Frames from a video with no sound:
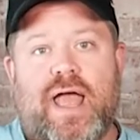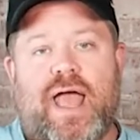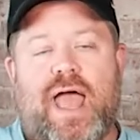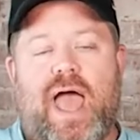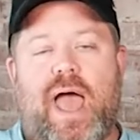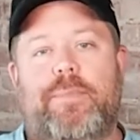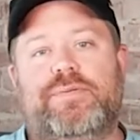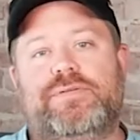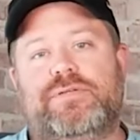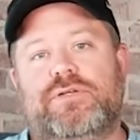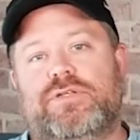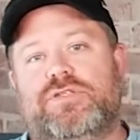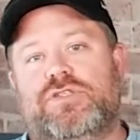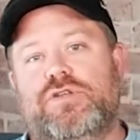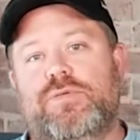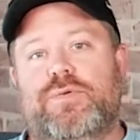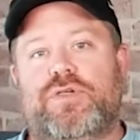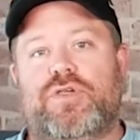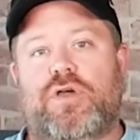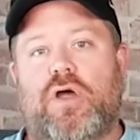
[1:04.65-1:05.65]
episode of
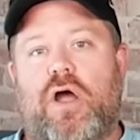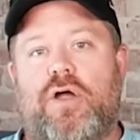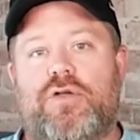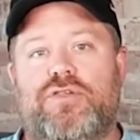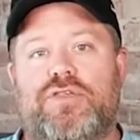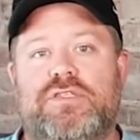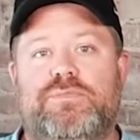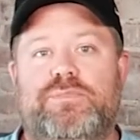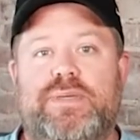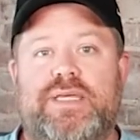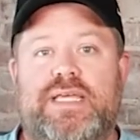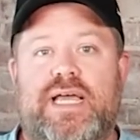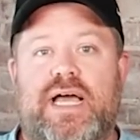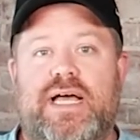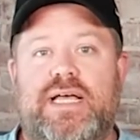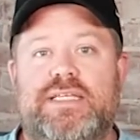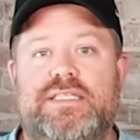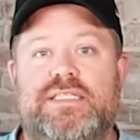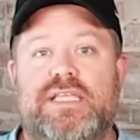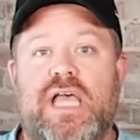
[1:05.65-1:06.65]
Supercharged is
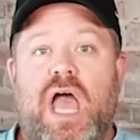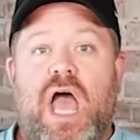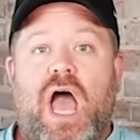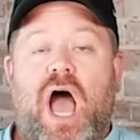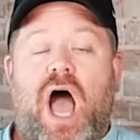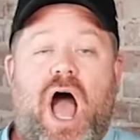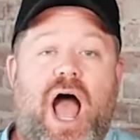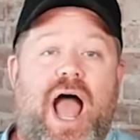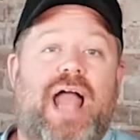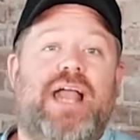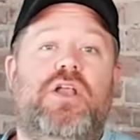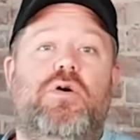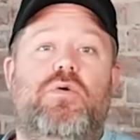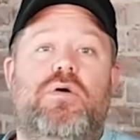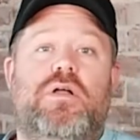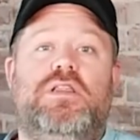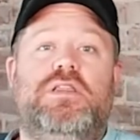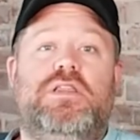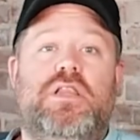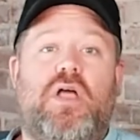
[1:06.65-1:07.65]
because I know a
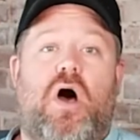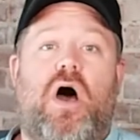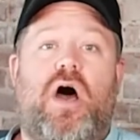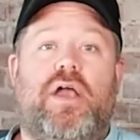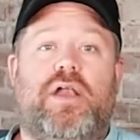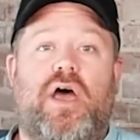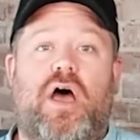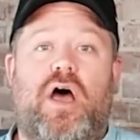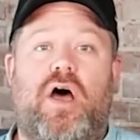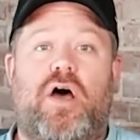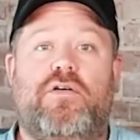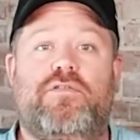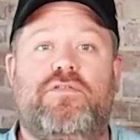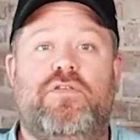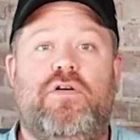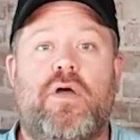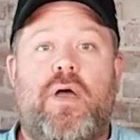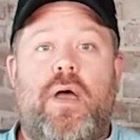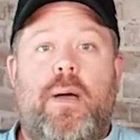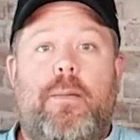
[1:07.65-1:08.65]
lot
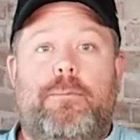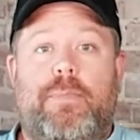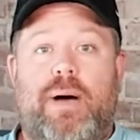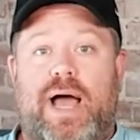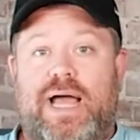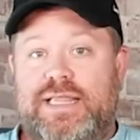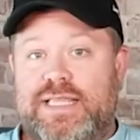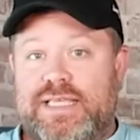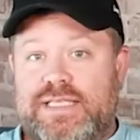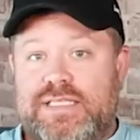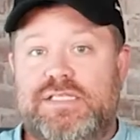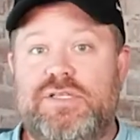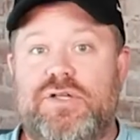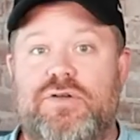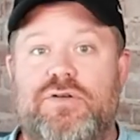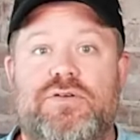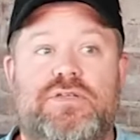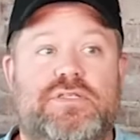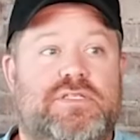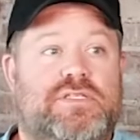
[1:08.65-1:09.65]
of my
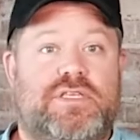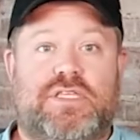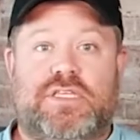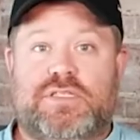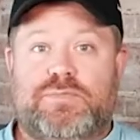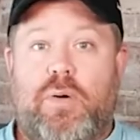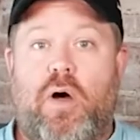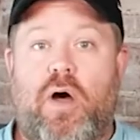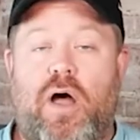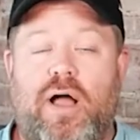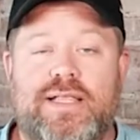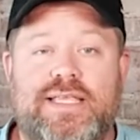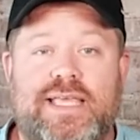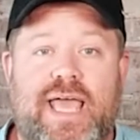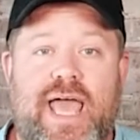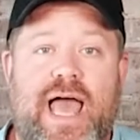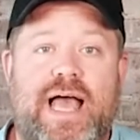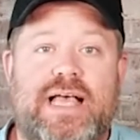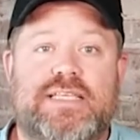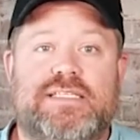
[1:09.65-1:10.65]
listeners to this
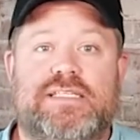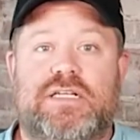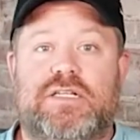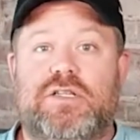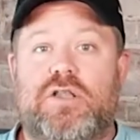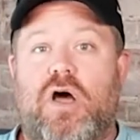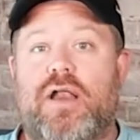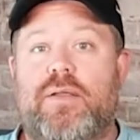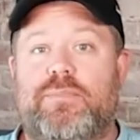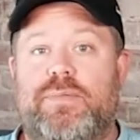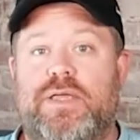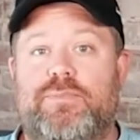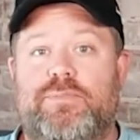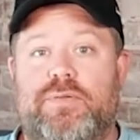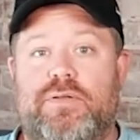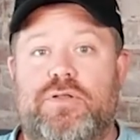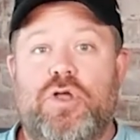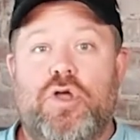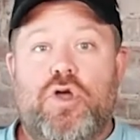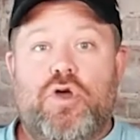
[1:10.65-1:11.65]
podcast and a lot of
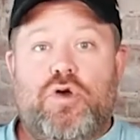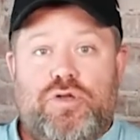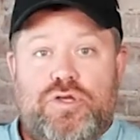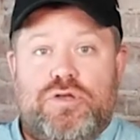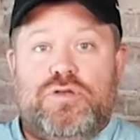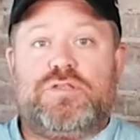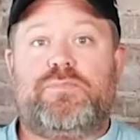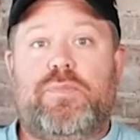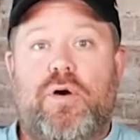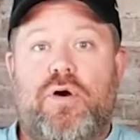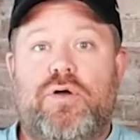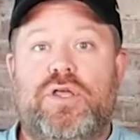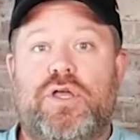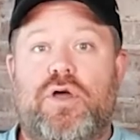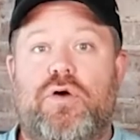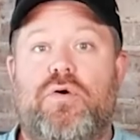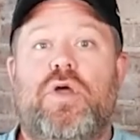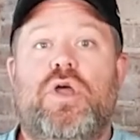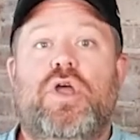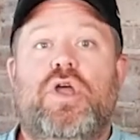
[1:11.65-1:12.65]
people who use
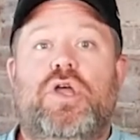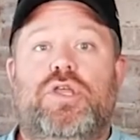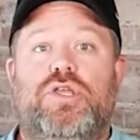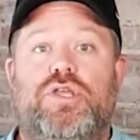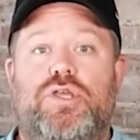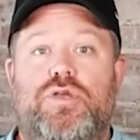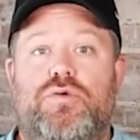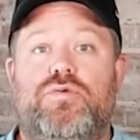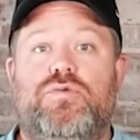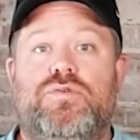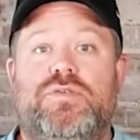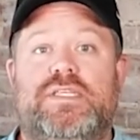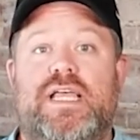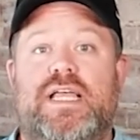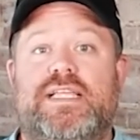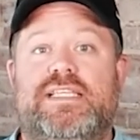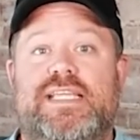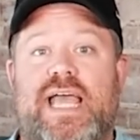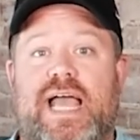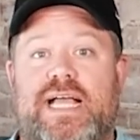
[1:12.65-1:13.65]
Podio use
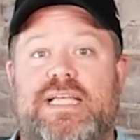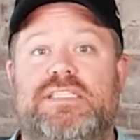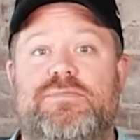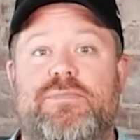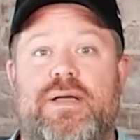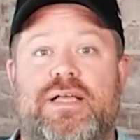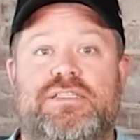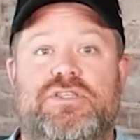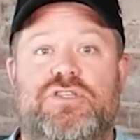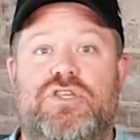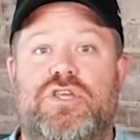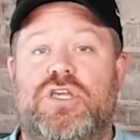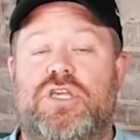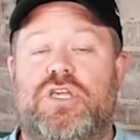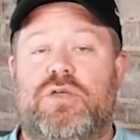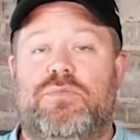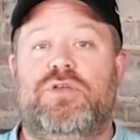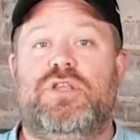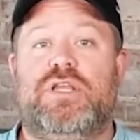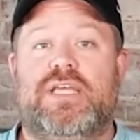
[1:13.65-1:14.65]
text messaging
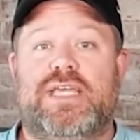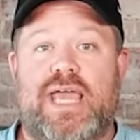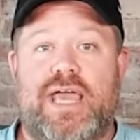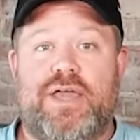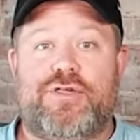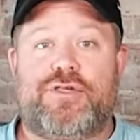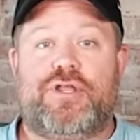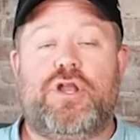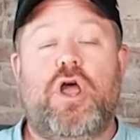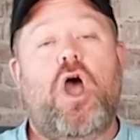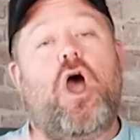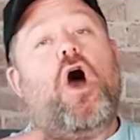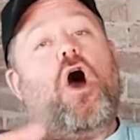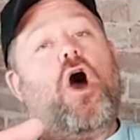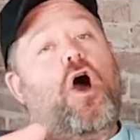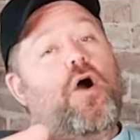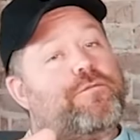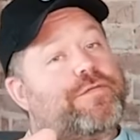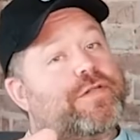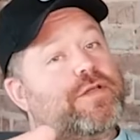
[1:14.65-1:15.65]
communication,
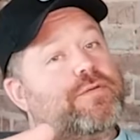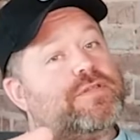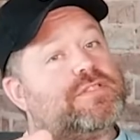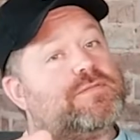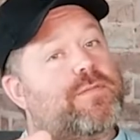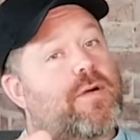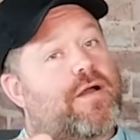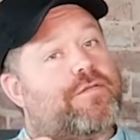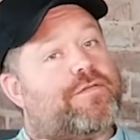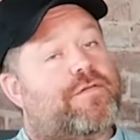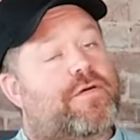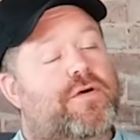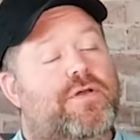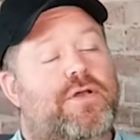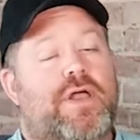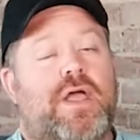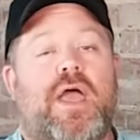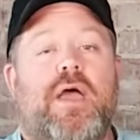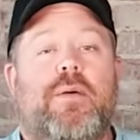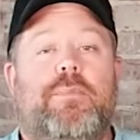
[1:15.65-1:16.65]
hopefully with smrtPhone.